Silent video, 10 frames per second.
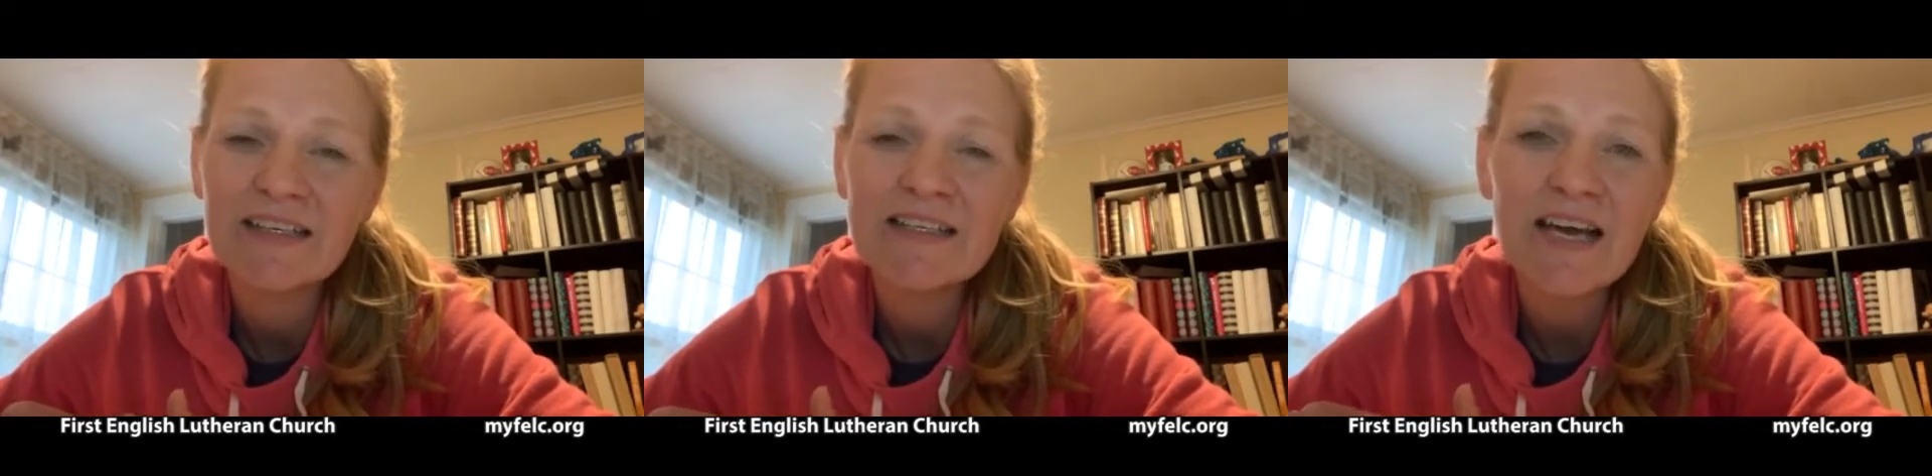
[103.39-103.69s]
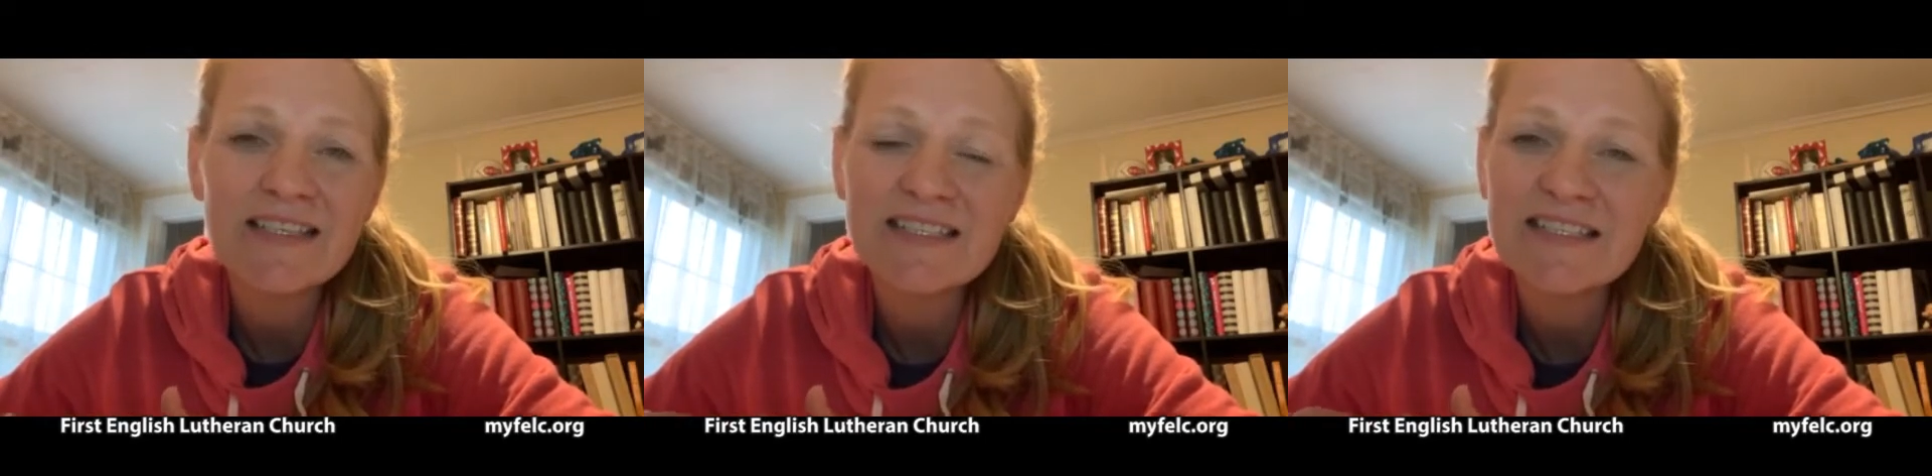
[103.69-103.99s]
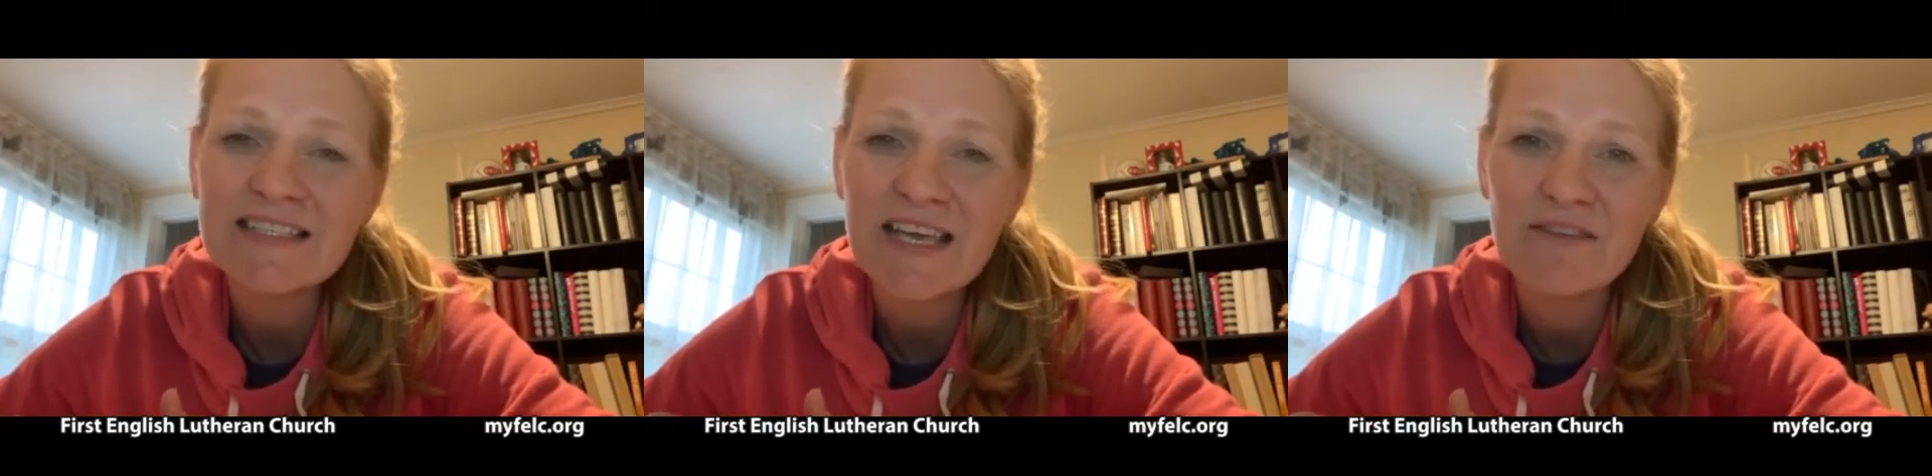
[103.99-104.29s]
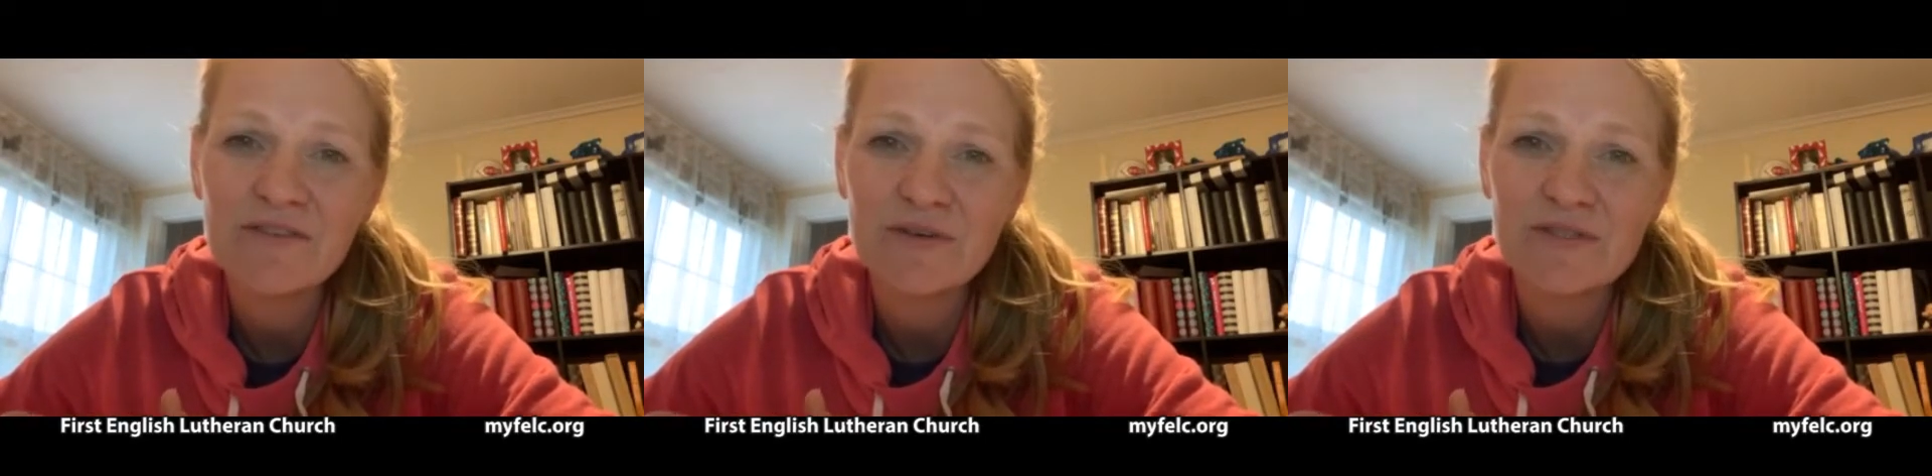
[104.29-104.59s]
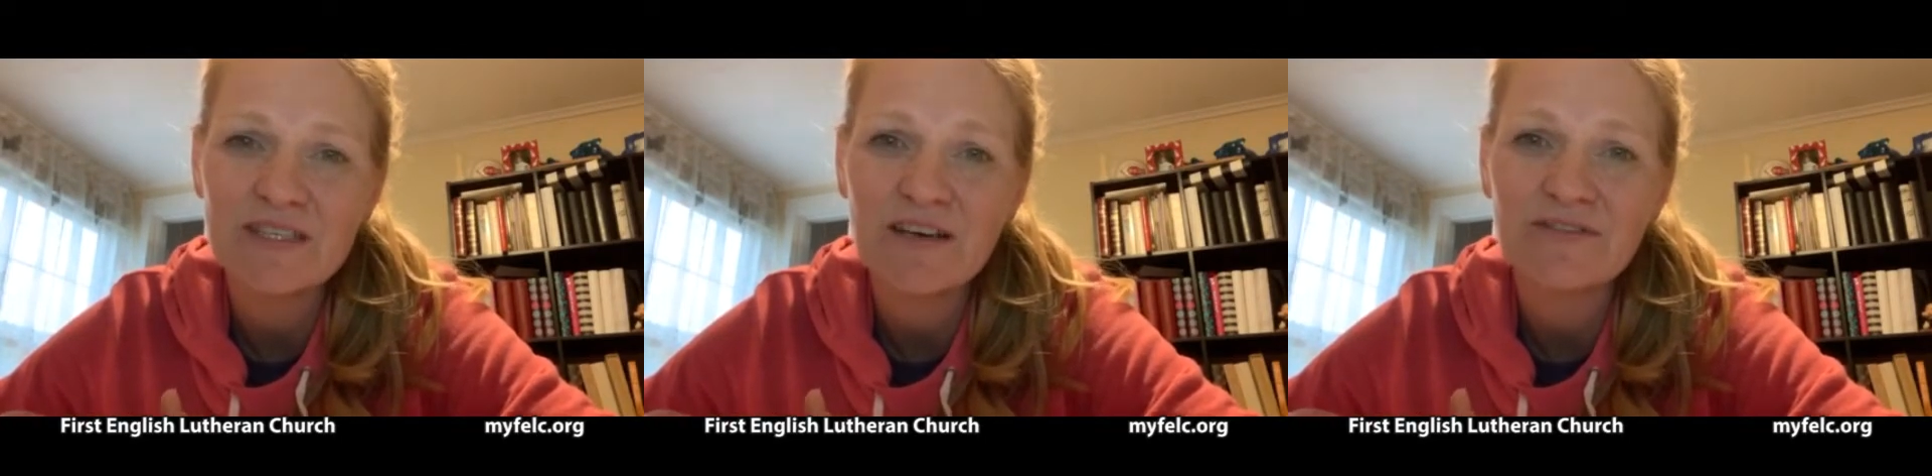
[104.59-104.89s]
not to save
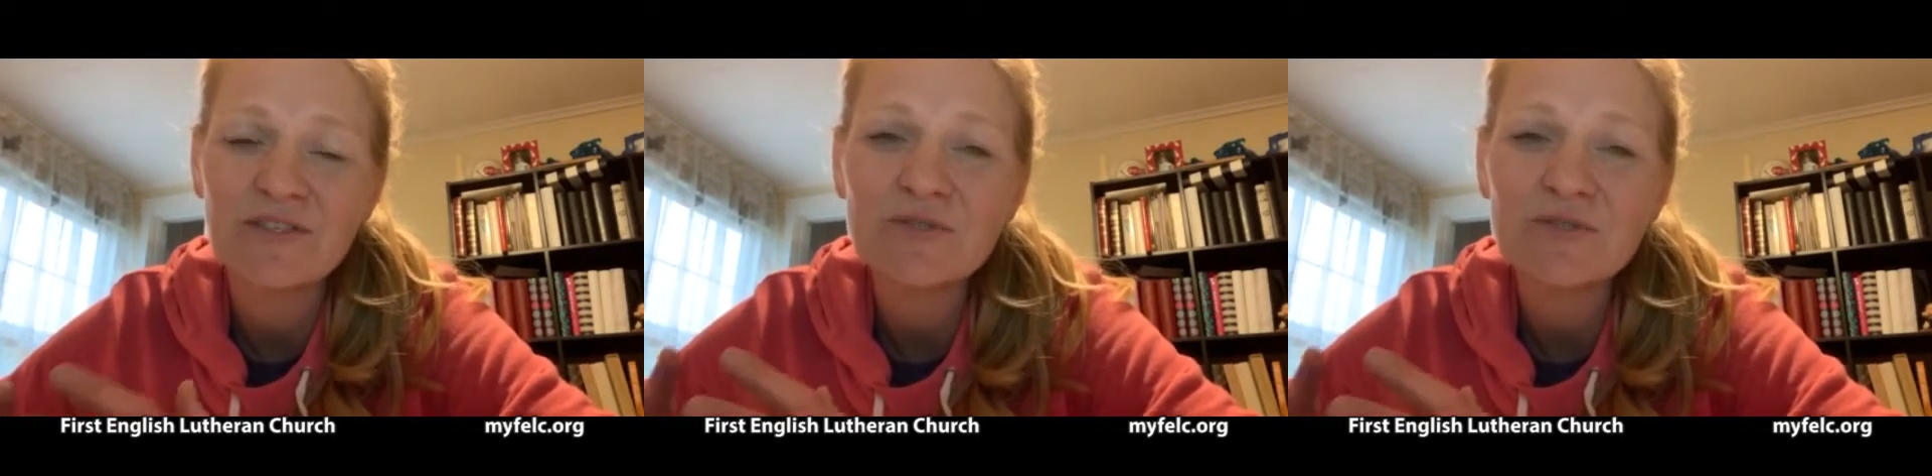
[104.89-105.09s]
yourself.